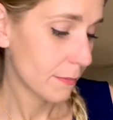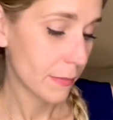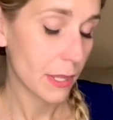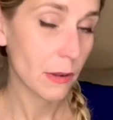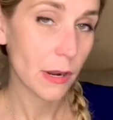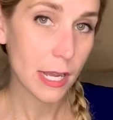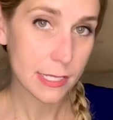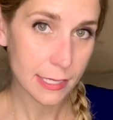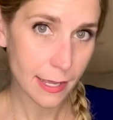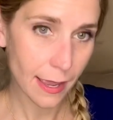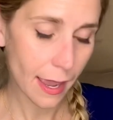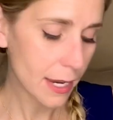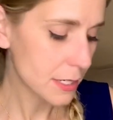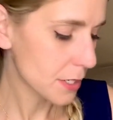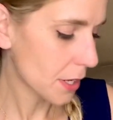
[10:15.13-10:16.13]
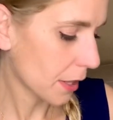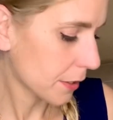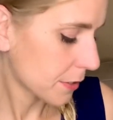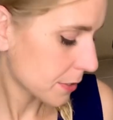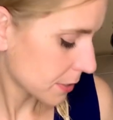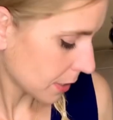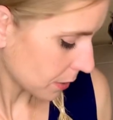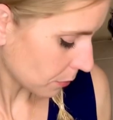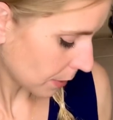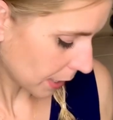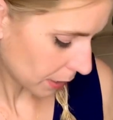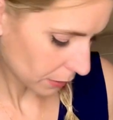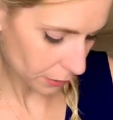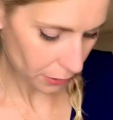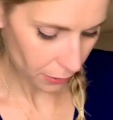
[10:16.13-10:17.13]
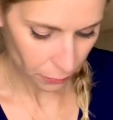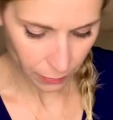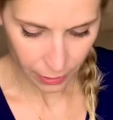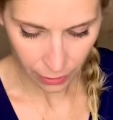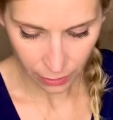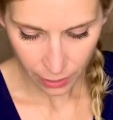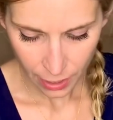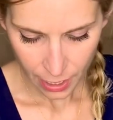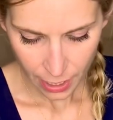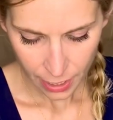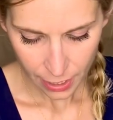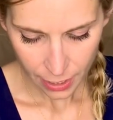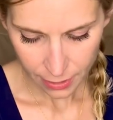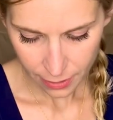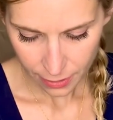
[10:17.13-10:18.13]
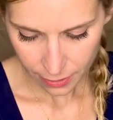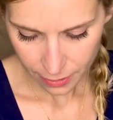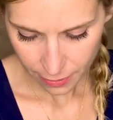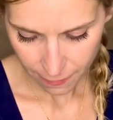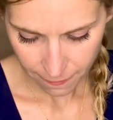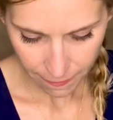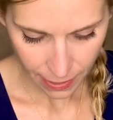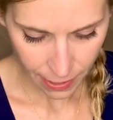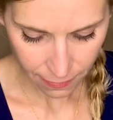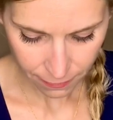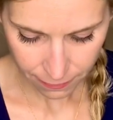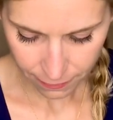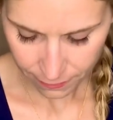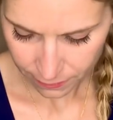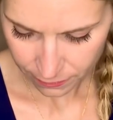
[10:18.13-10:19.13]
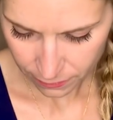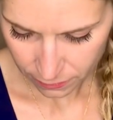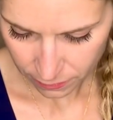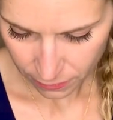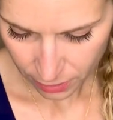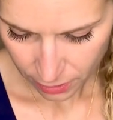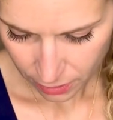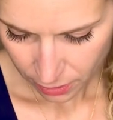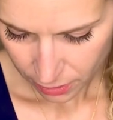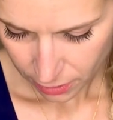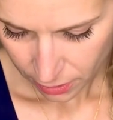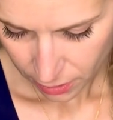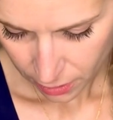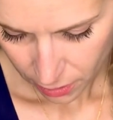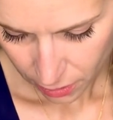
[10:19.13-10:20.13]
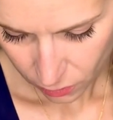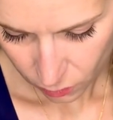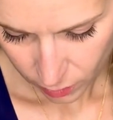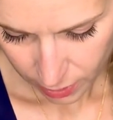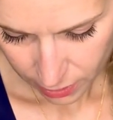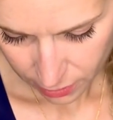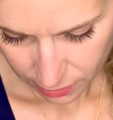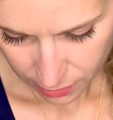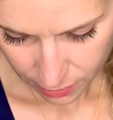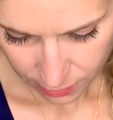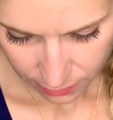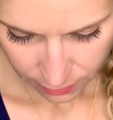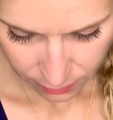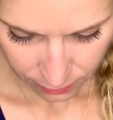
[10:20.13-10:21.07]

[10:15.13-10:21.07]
they were asking eight dollars at the regular Goodwill. I think they're five oh ones.